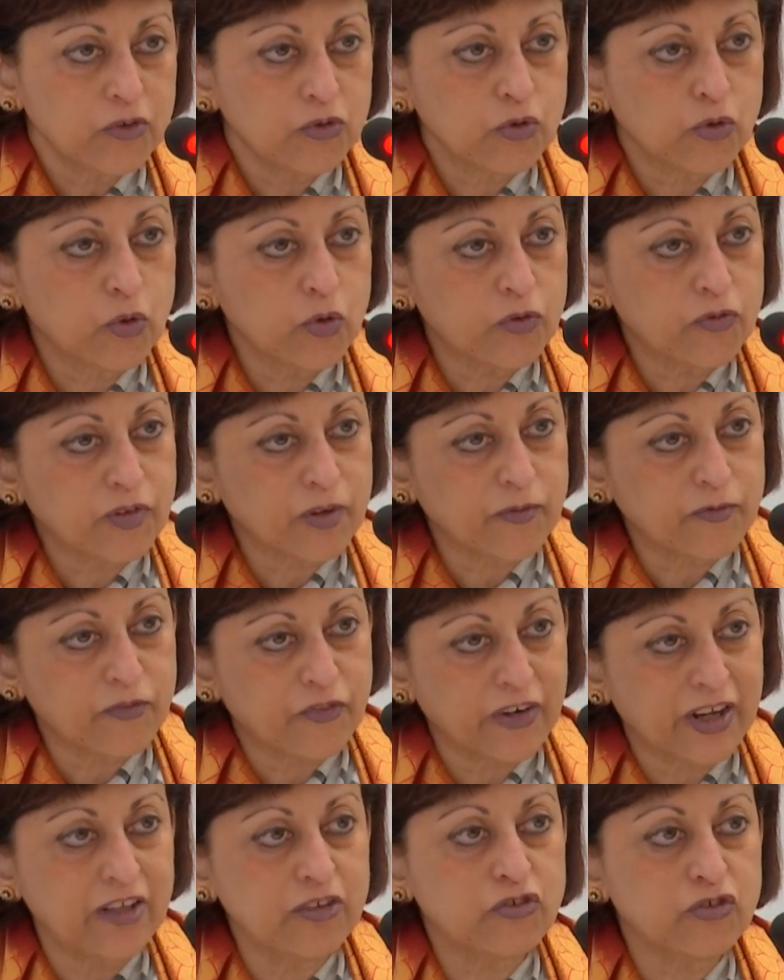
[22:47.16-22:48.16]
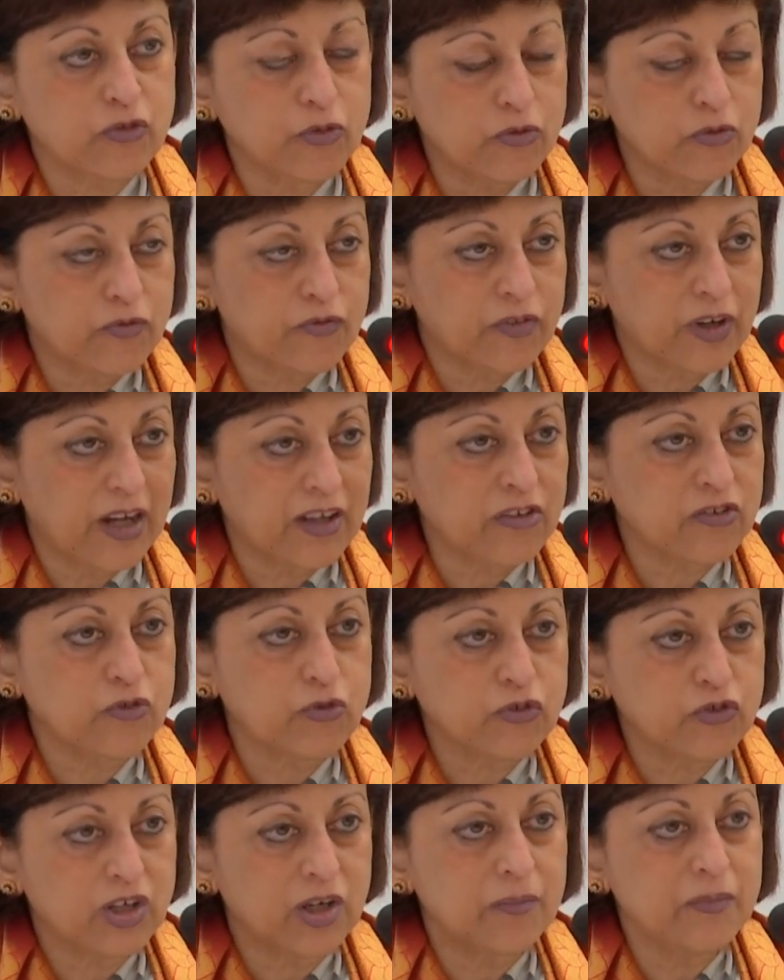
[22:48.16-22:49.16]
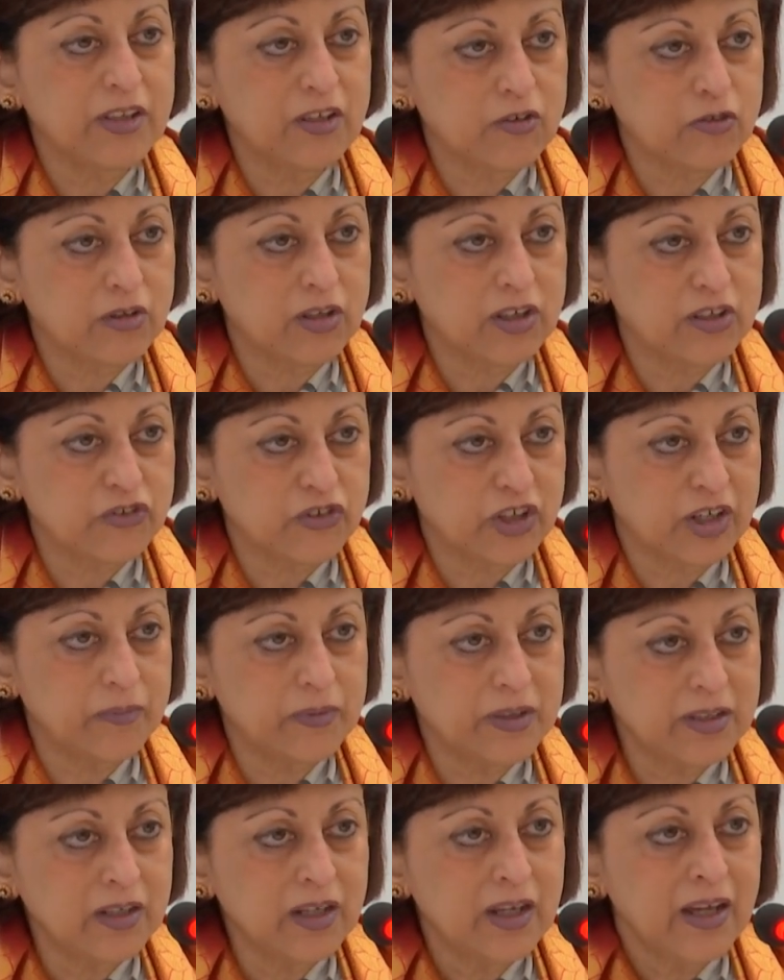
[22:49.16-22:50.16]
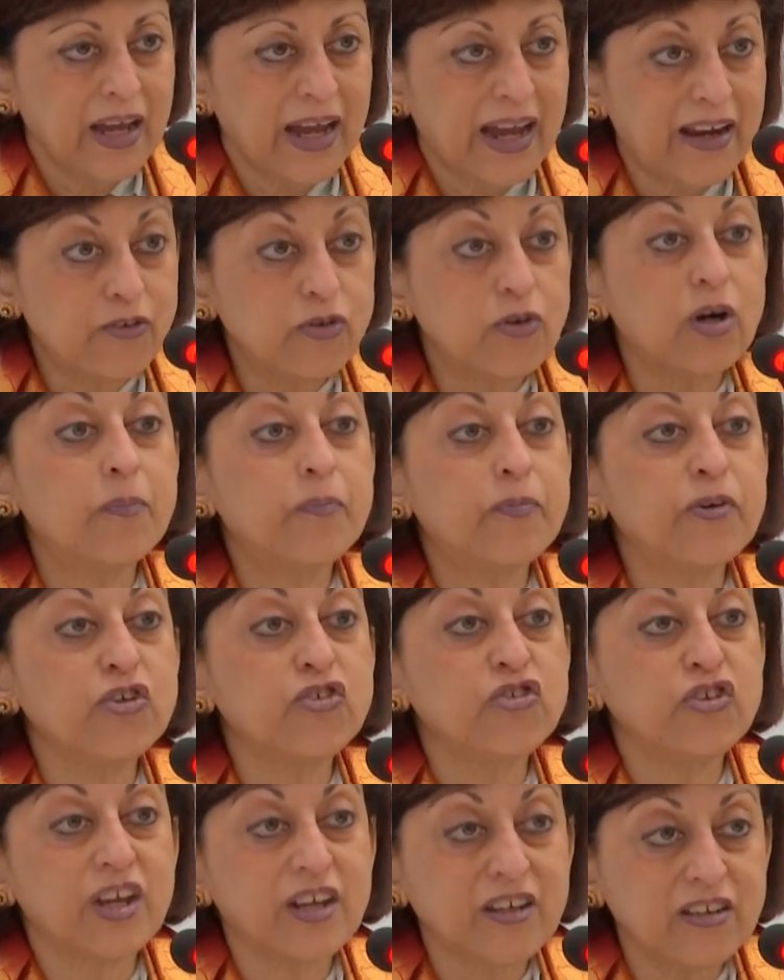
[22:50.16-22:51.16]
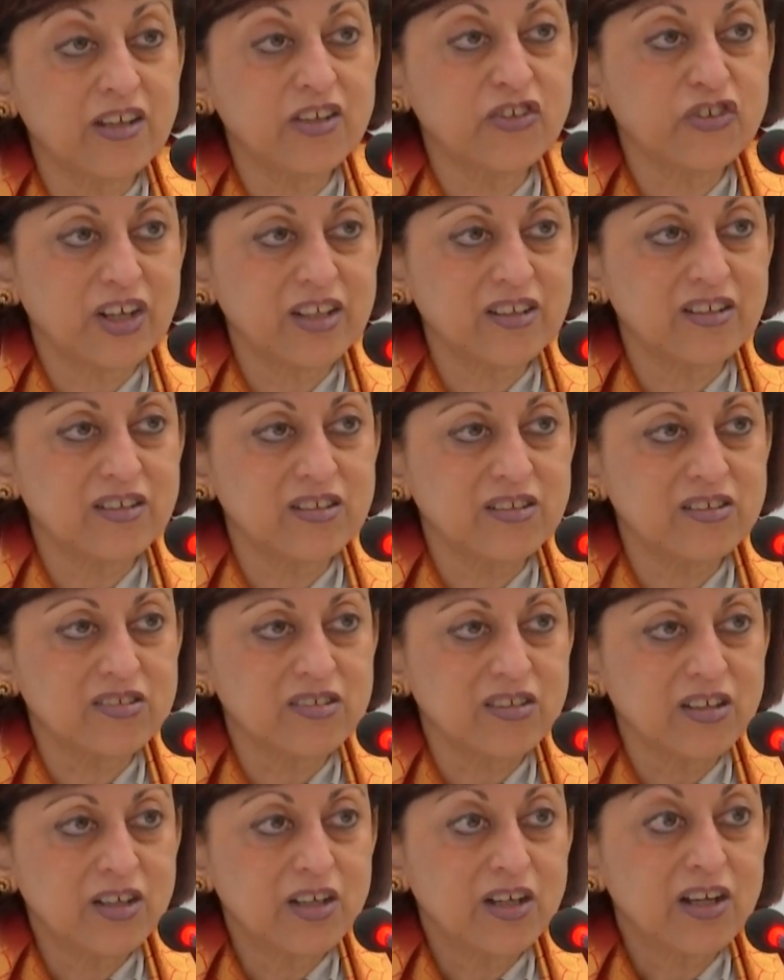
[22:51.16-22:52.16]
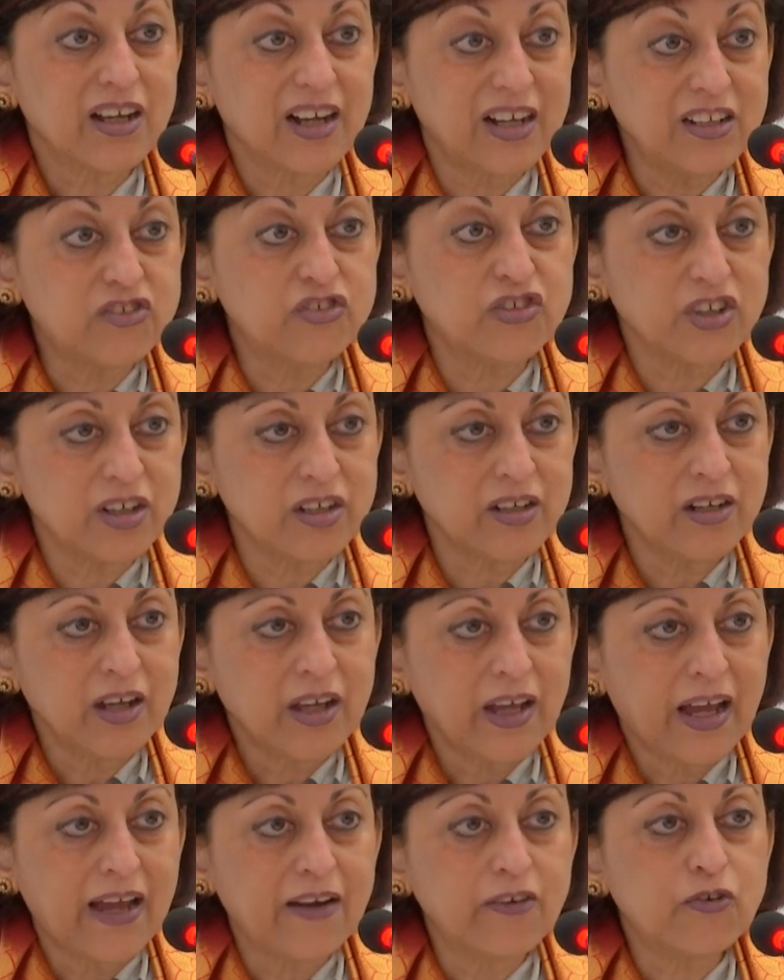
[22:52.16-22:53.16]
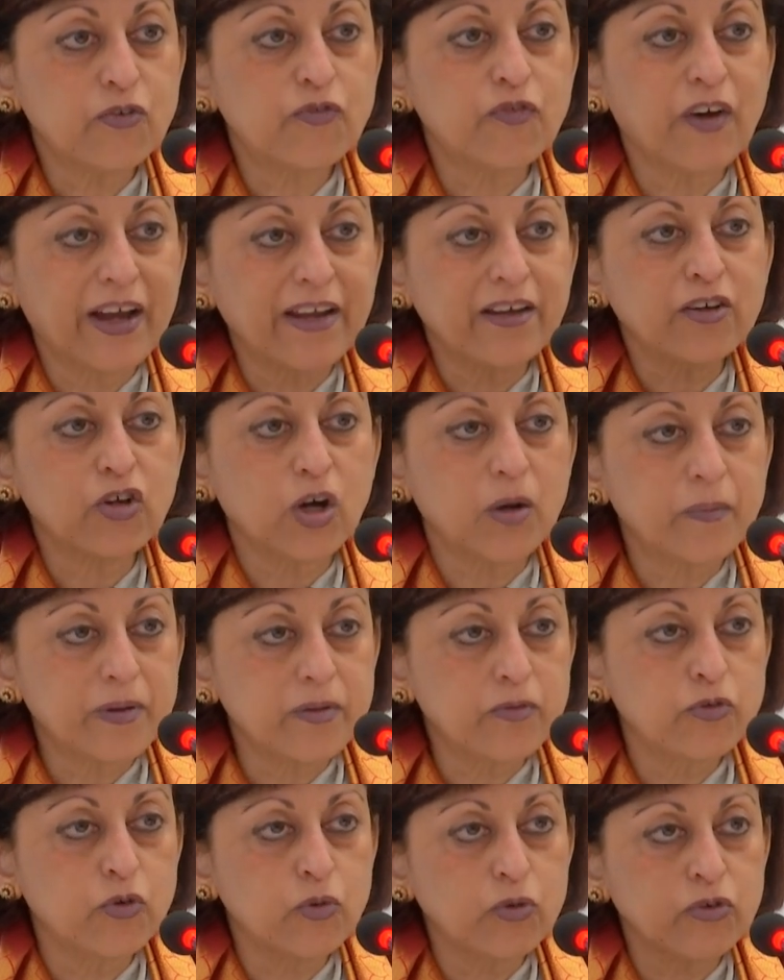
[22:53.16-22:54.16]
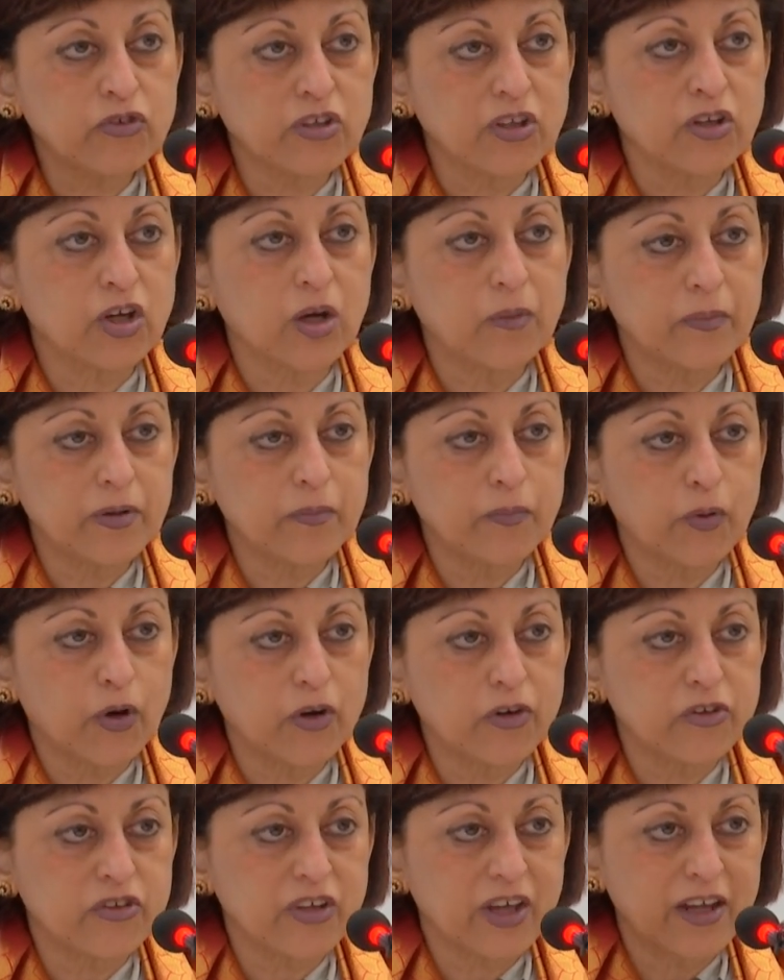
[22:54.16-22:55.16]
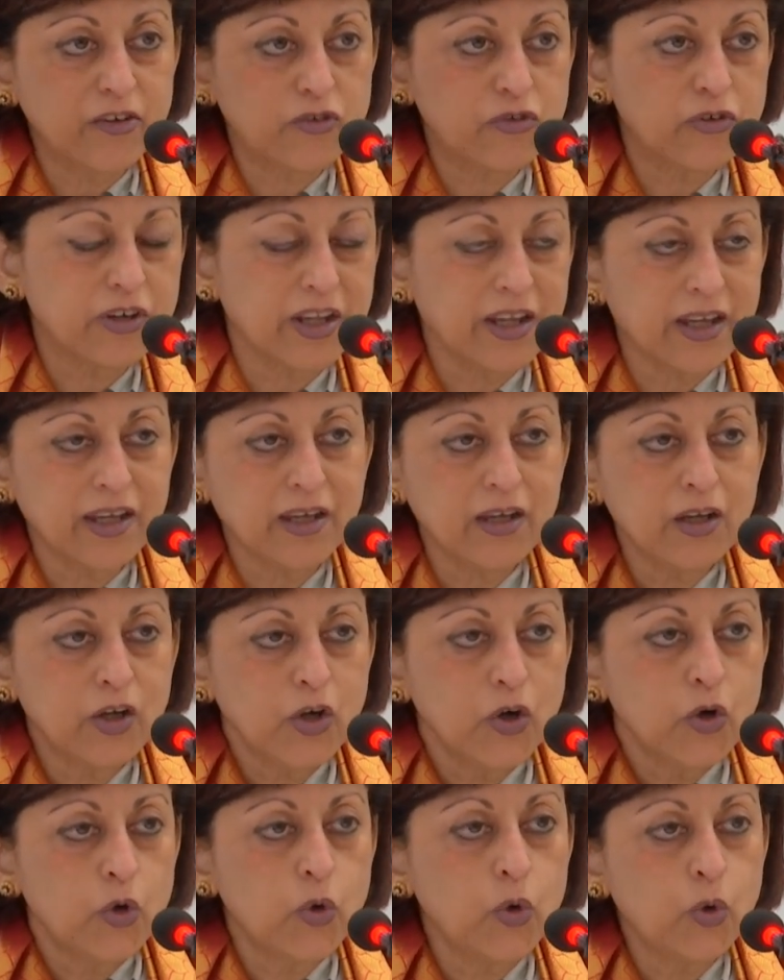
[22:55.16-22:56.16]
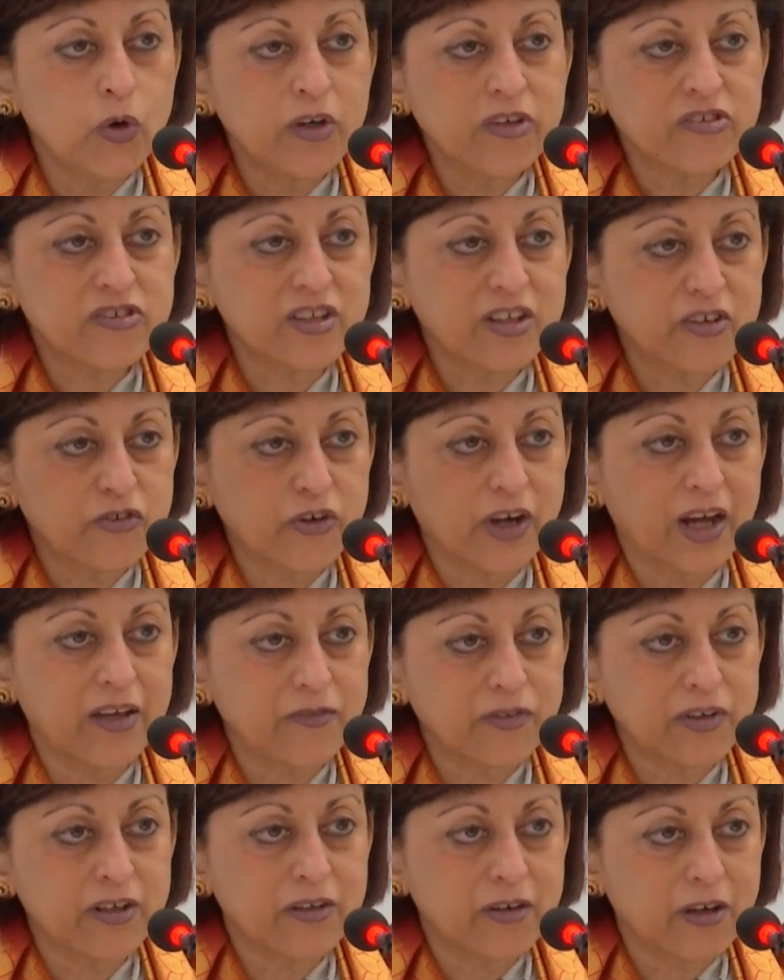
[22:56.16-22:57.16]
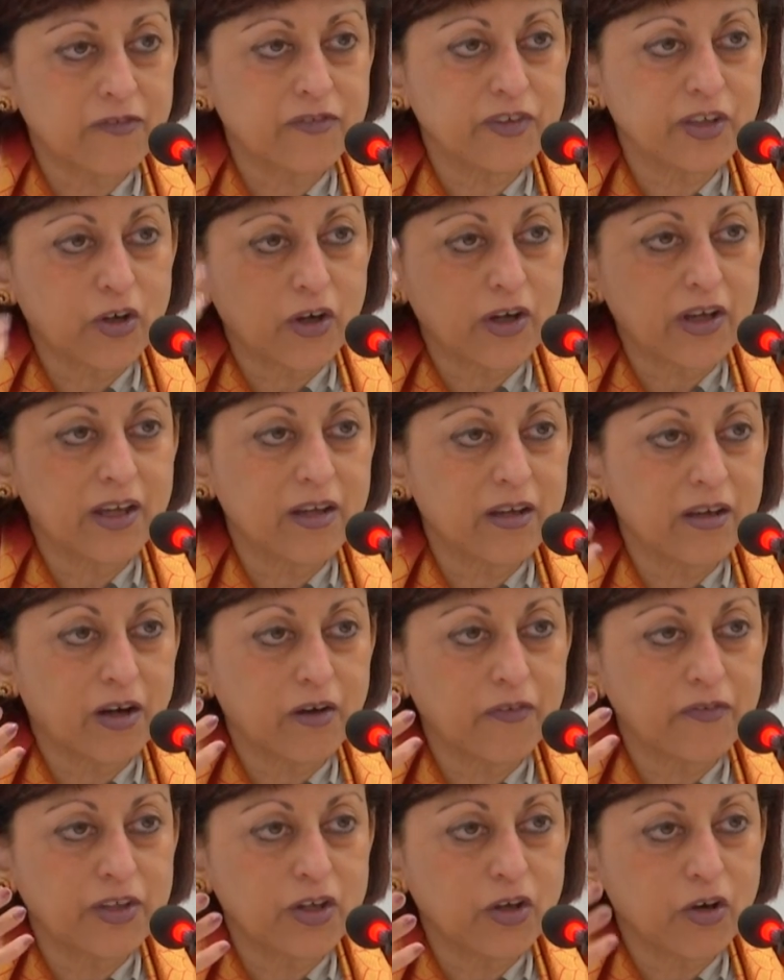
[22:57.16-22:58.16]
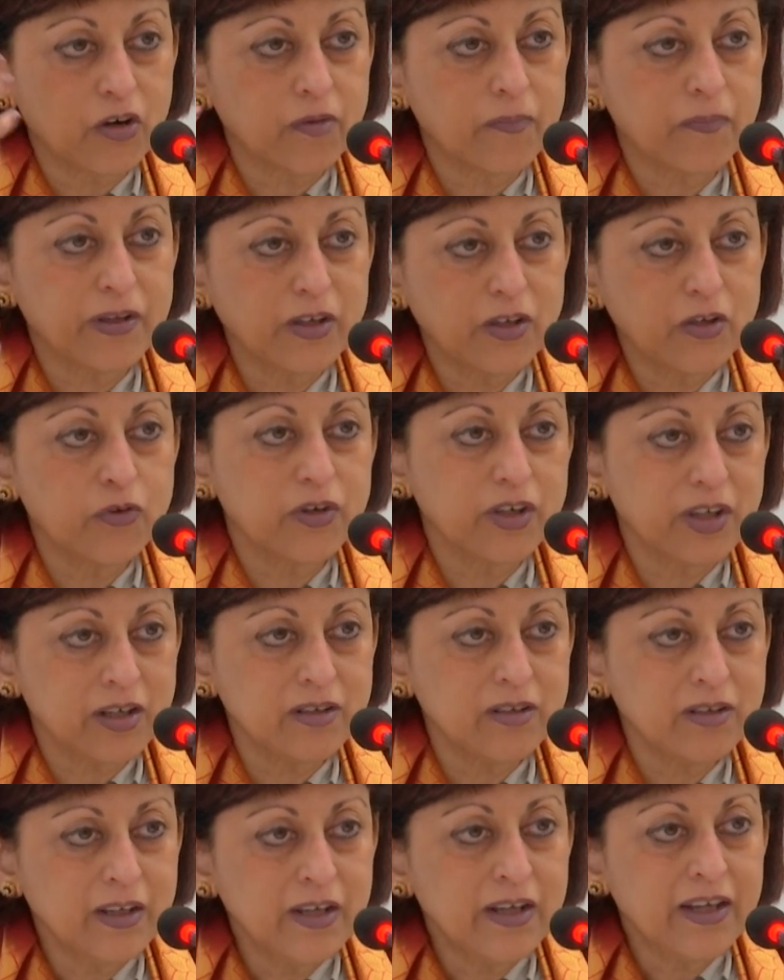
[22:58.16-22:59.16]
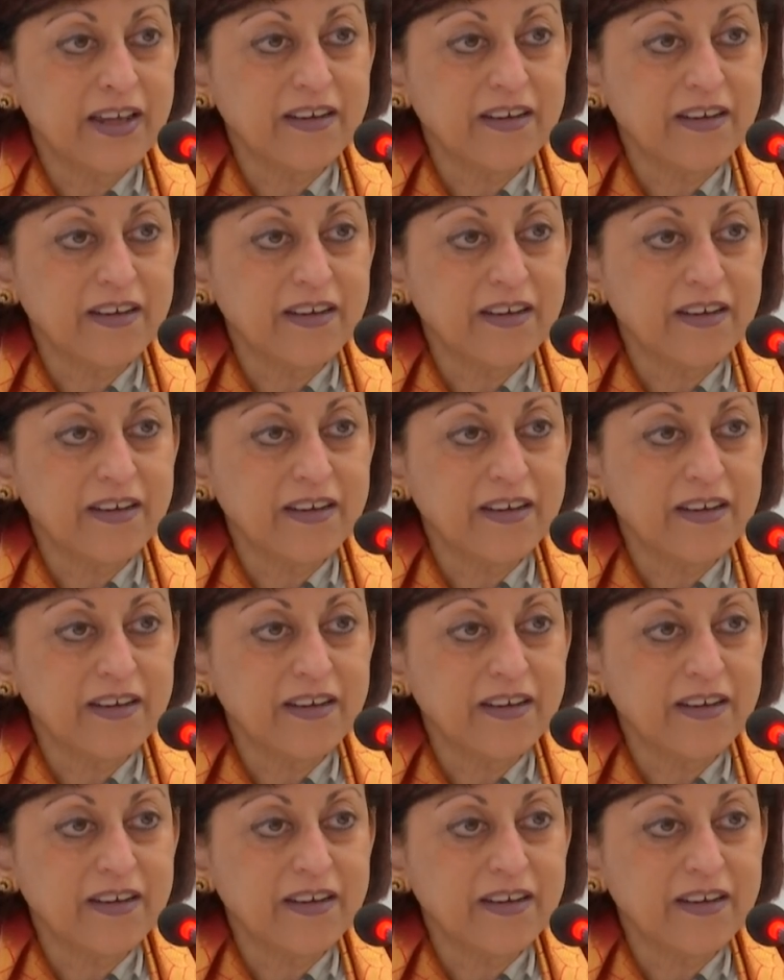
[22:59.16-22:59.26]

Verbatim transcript: to go from French to France to Germany to learn German and to appreciate each other's culture and to find common roots and common bonds. And today, who is the driver of the, of the European Union?